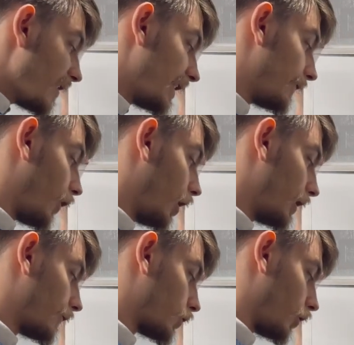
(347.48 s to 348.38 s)
if I
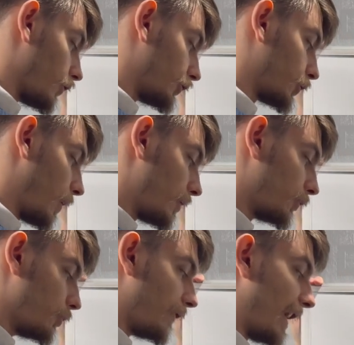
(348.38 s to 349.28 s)
have got the square
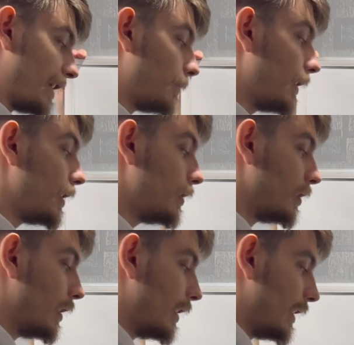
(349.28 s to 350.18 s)
root of AB,
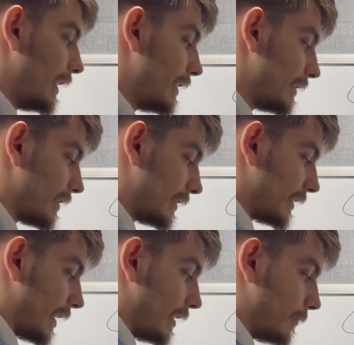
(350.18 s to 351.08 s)
it is the
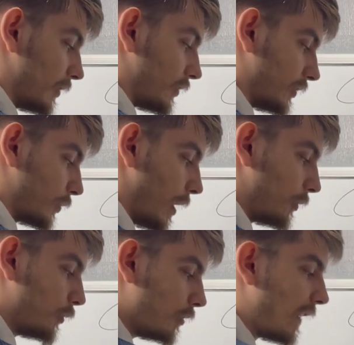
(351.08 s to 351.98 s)
same as the square
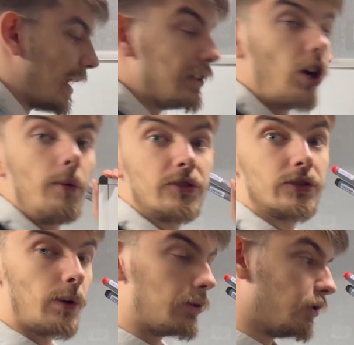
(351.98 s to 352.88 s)
root of A times the
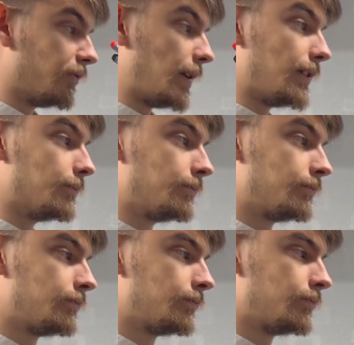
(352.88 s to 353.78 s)
square root of B.
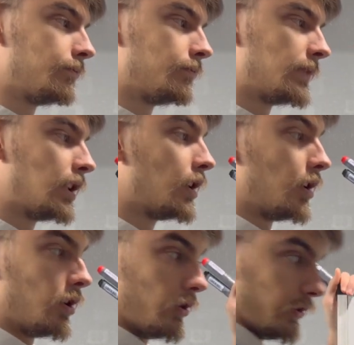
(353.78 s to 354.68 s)

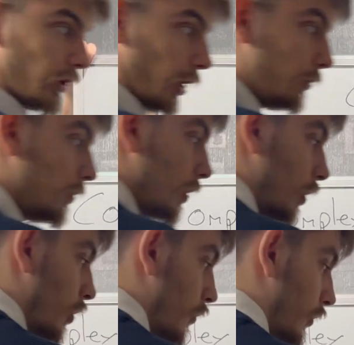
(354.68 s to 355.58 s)
So, the